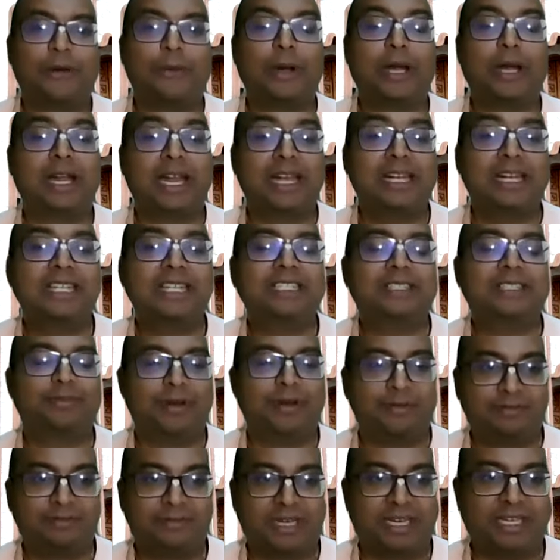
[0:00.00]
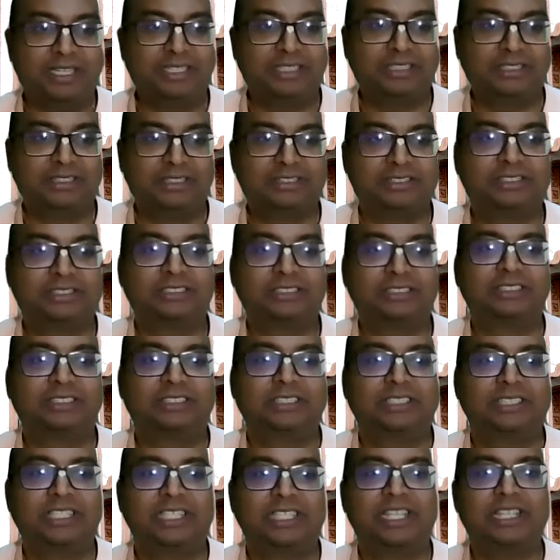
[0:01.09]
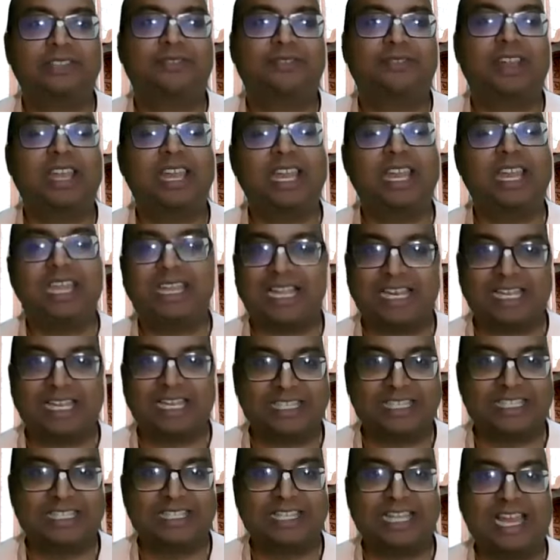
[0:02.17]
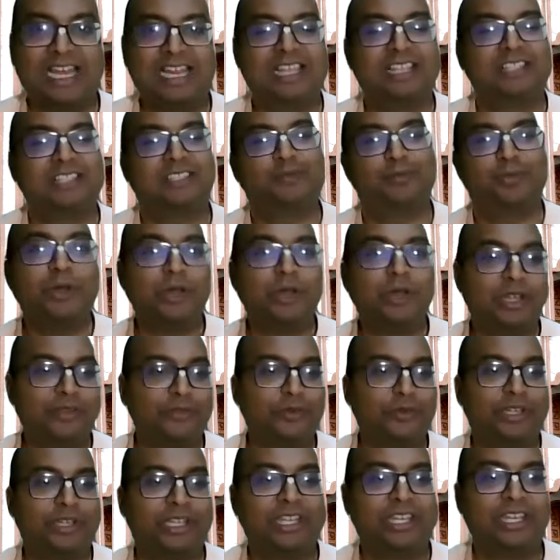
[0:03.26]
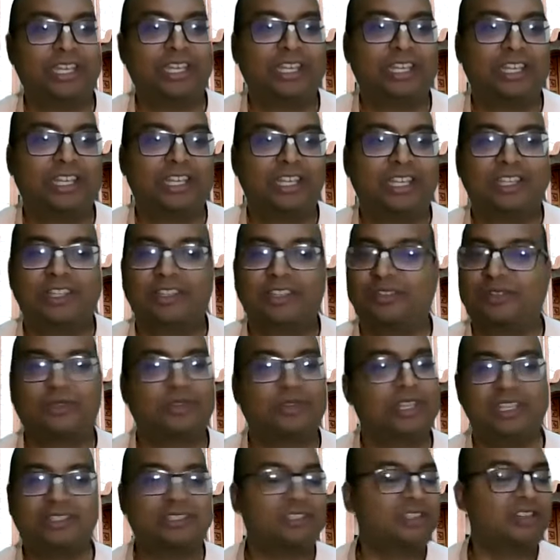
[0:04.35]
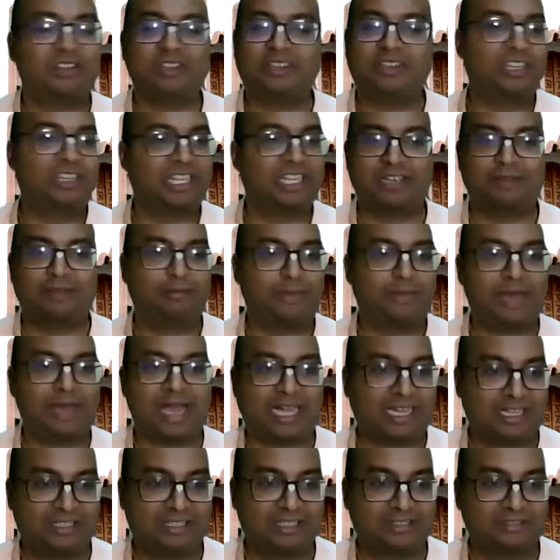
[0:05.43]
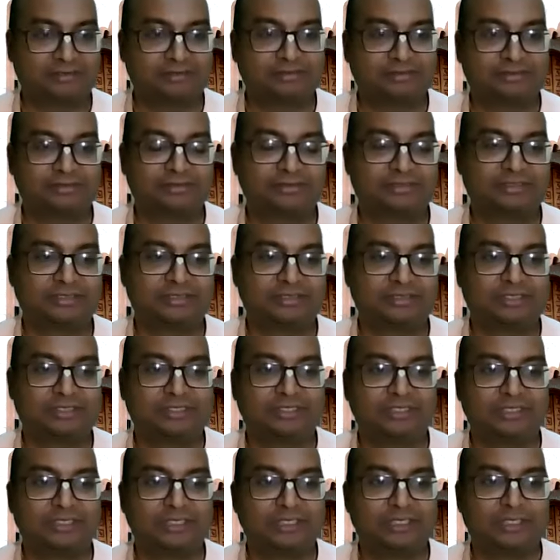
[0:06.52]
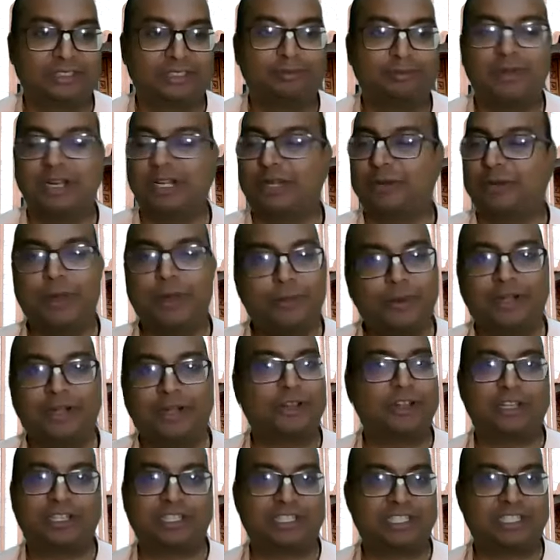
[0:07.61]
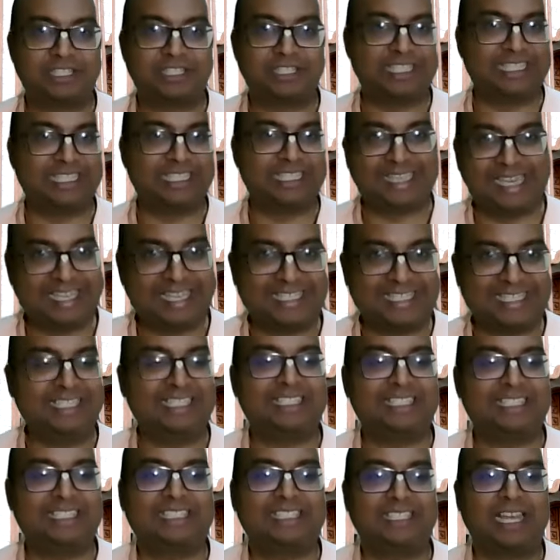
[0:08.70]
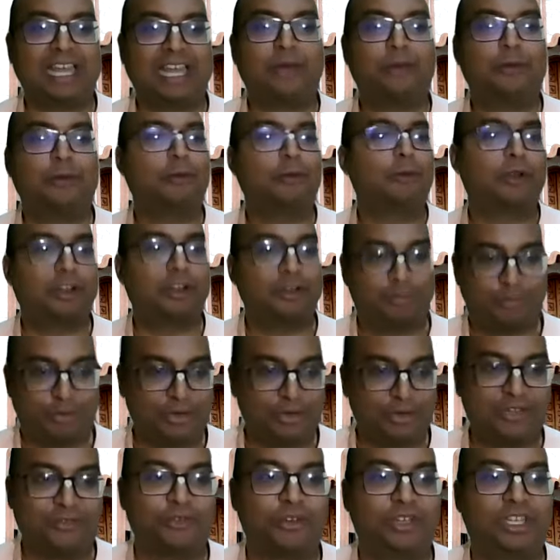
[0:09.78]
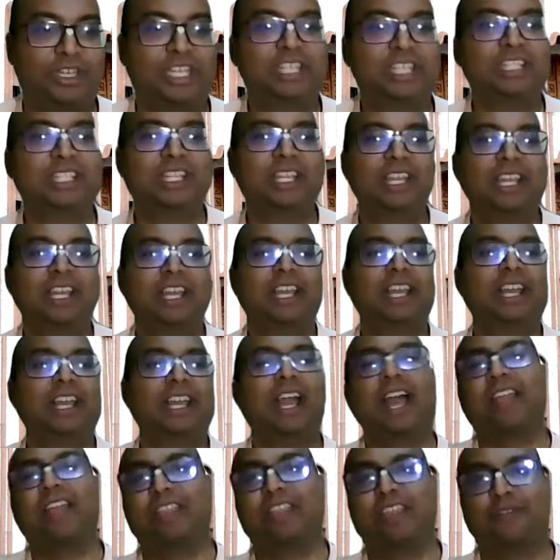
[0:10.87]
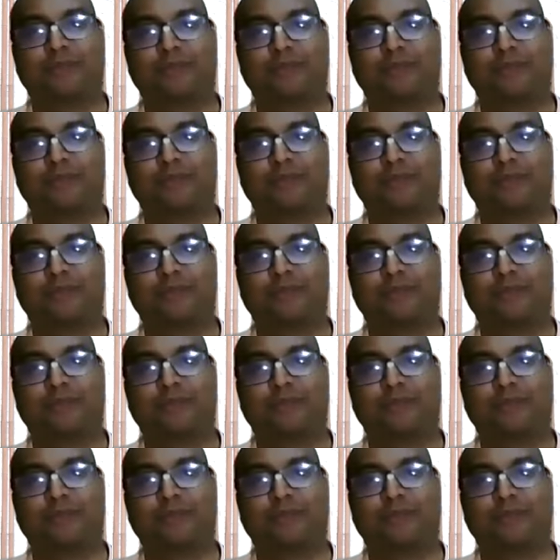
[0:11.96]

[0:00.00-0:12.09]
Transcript: our current Brahma, he is very intelligent and he is a pure devotee. So he is not going to come back. But we were not intelligent and we were not pure devotees. And